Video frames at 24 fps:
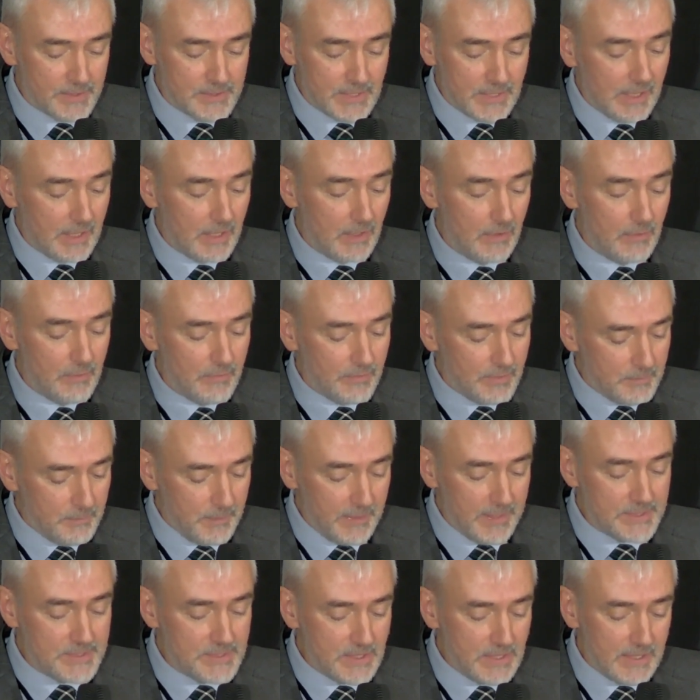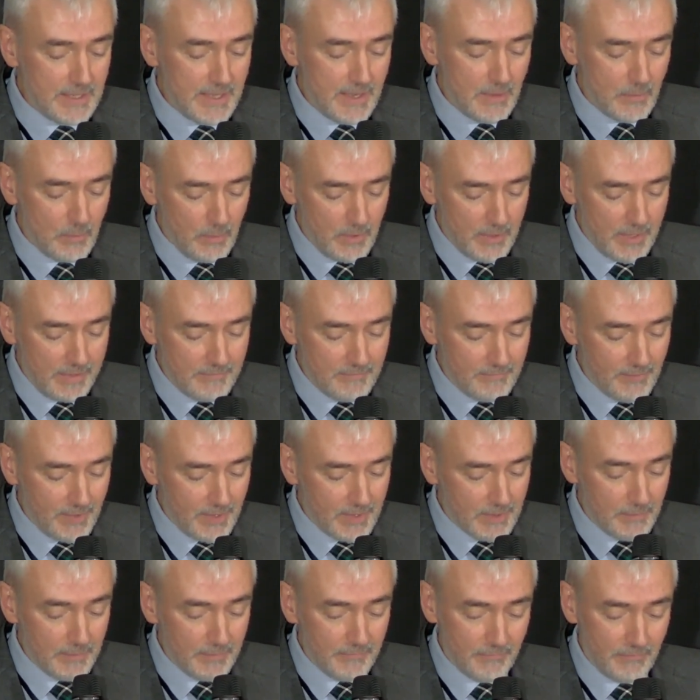include the BC Network
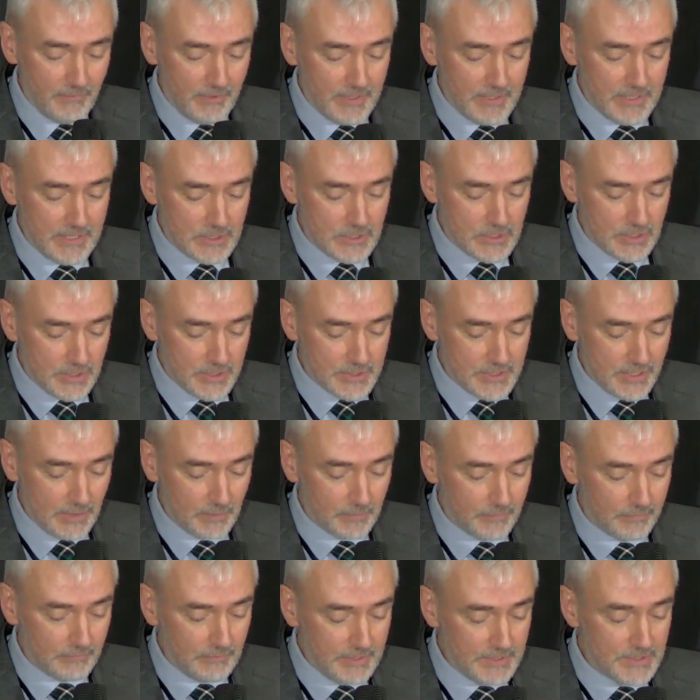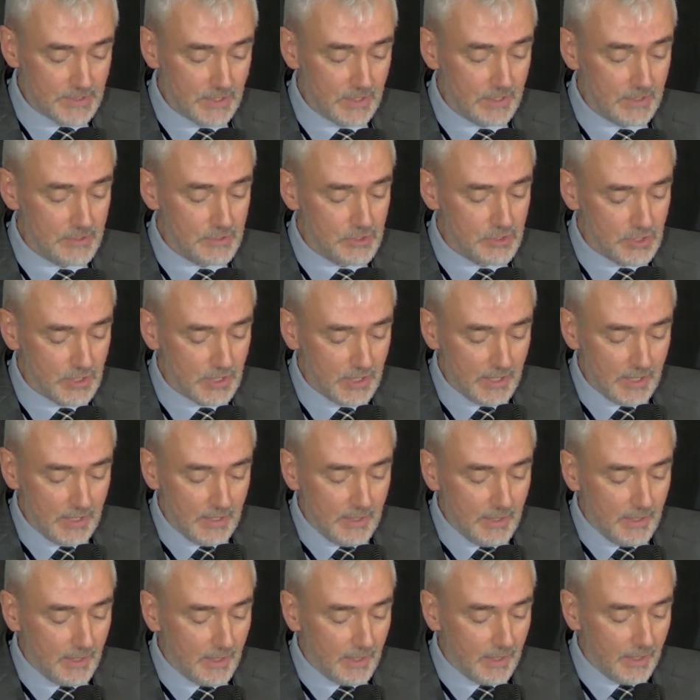Environment for Indigenous Health Research,
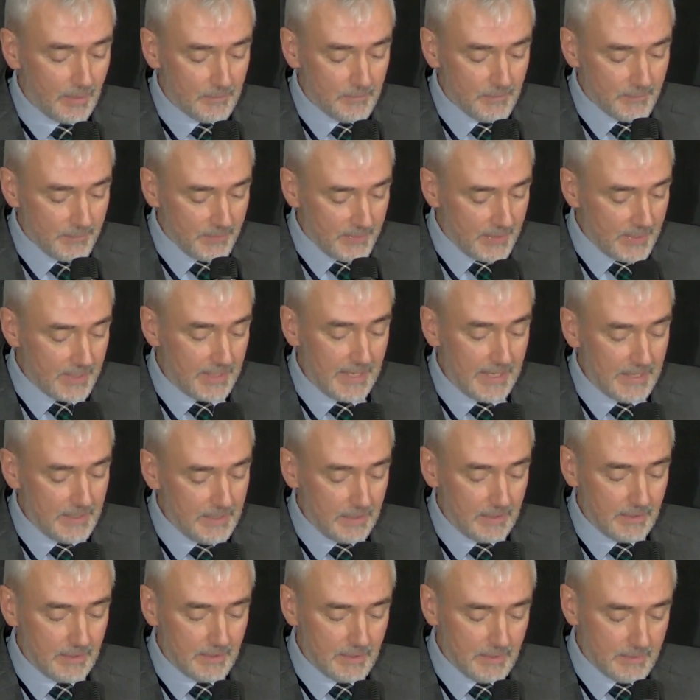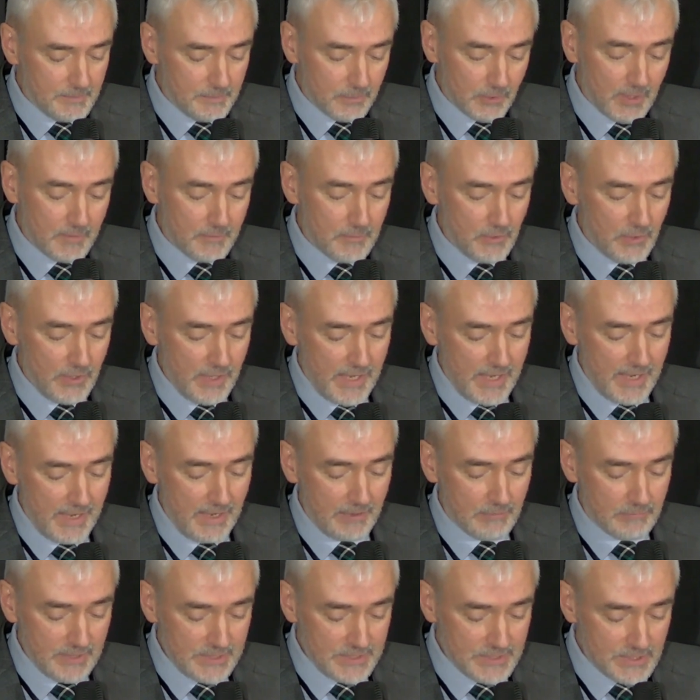Canadian Primary
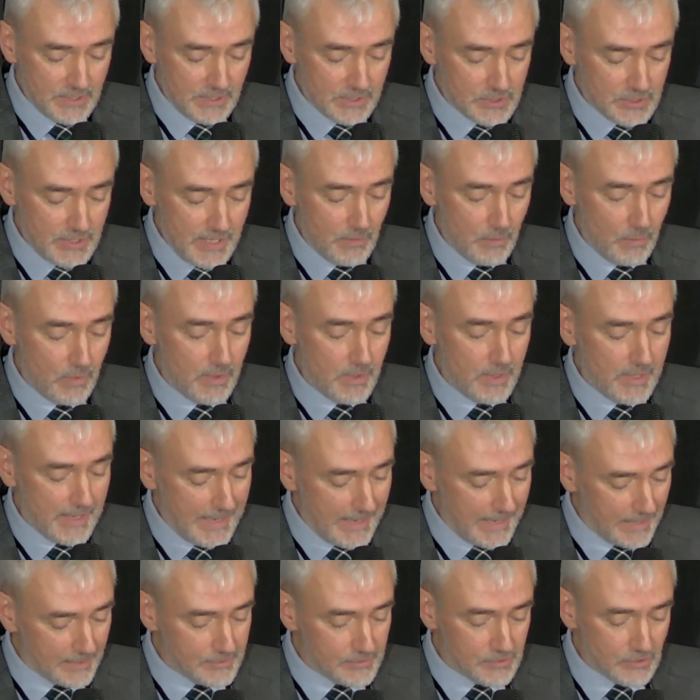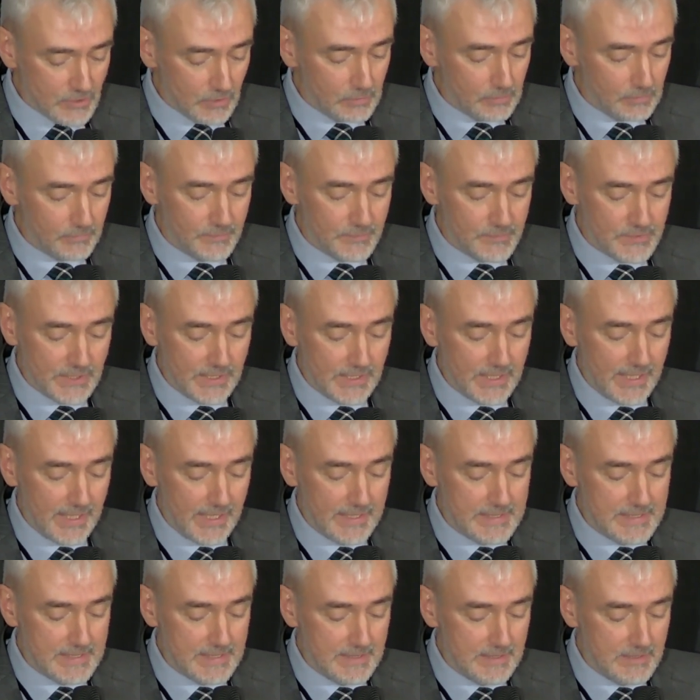Care Research Network, CanSolve
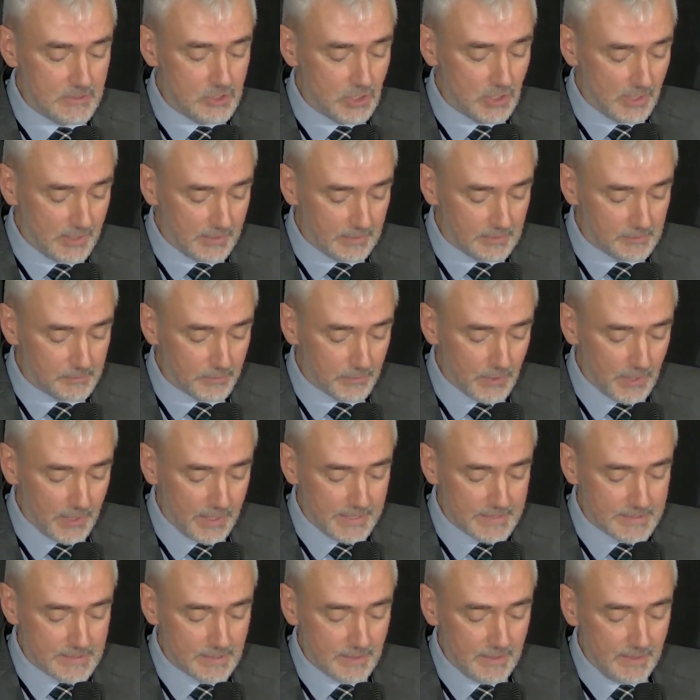CKD, ChildBright,